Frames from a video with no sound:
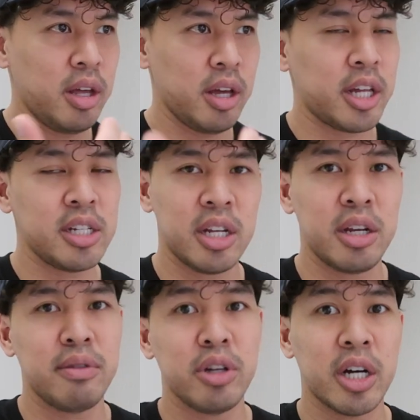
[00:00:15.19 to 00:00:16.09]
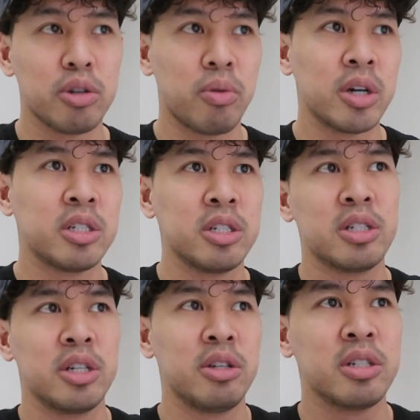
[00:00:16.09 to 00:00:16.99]
in case any of you guys are watching
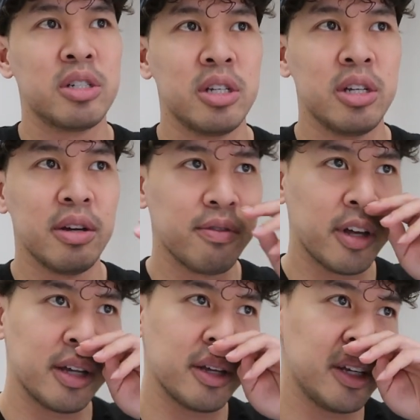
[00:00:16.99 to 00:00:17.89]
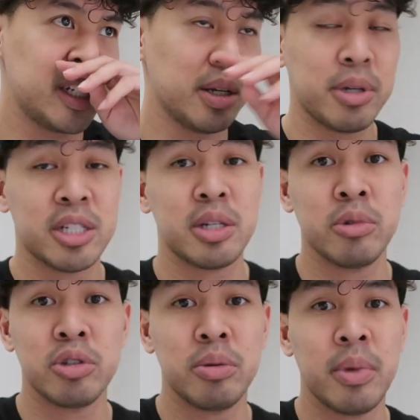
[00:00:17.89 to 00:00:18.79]
this and you can see if like it's something
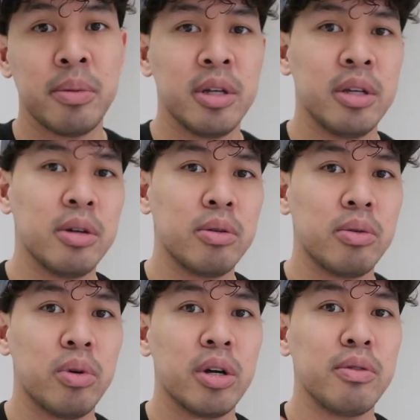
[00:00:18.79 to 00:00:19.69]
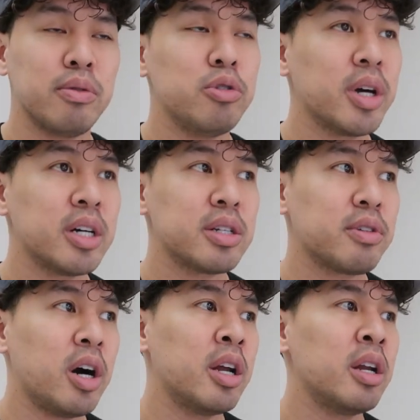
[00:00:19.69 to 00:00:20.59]
similar to maybe what you guys have
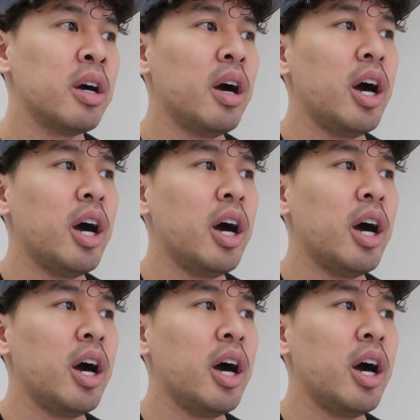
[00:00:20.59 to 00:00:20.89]
gone.